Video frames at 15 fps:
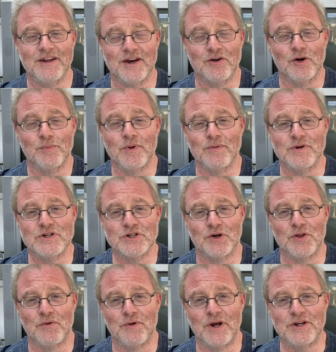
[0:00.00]
I hope you enjoy
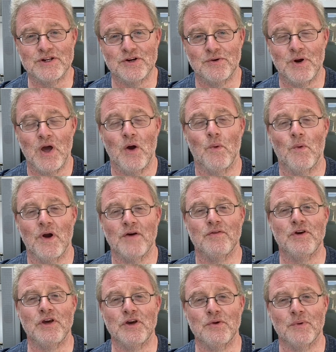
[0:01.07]
the radio wherever
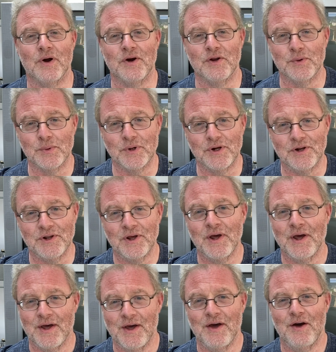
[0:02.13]
you are in the world.
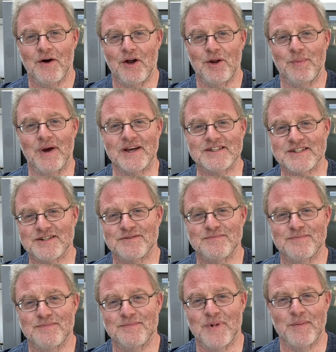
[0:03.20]
All the best.
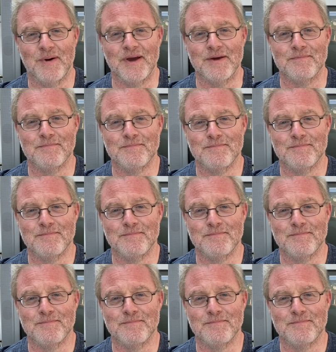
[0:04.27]
Bye-bye.